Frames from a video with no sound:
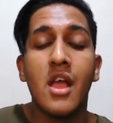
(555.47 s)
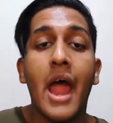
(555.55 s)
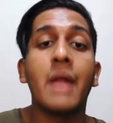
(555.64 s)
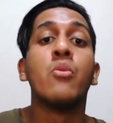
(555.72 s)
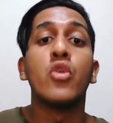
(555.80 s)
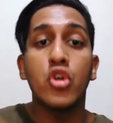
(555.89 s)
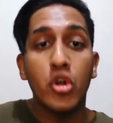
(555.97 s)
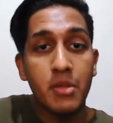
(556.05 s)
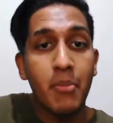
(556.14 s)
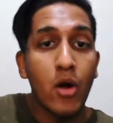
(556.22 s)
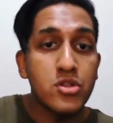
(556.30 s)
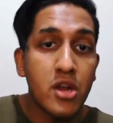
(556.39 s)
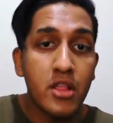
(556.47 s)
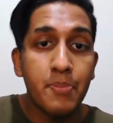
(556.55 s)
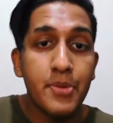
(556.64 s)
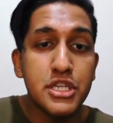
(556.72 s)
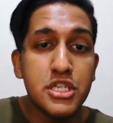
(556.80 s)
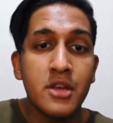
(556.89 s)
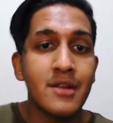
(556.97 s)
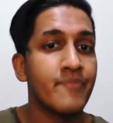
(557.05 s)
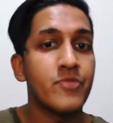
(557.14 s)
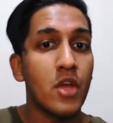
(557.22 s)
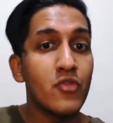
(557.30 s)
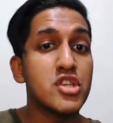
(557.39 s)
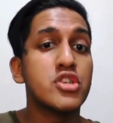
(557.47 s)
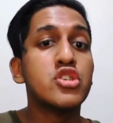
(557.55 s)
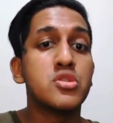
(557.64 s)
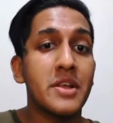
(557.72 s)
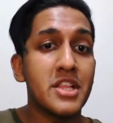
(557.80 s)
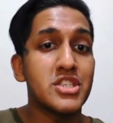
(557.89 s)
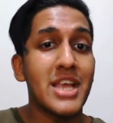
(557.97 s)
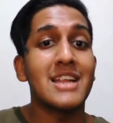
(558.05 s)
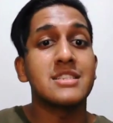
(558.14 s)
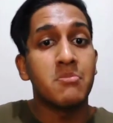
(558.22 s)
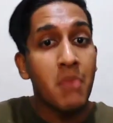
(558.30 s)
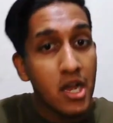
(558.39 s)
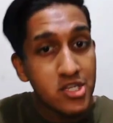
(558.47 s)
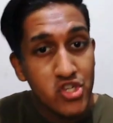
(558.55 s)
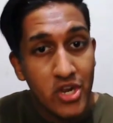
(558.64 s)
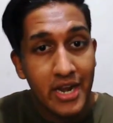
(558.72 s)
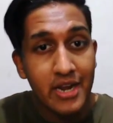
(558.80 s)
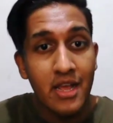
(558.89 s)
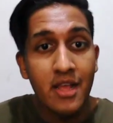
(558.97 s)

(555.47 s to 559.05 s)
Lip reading: and more you got the bounce out of the pitch, which Yuzvendra Chahal is a master at.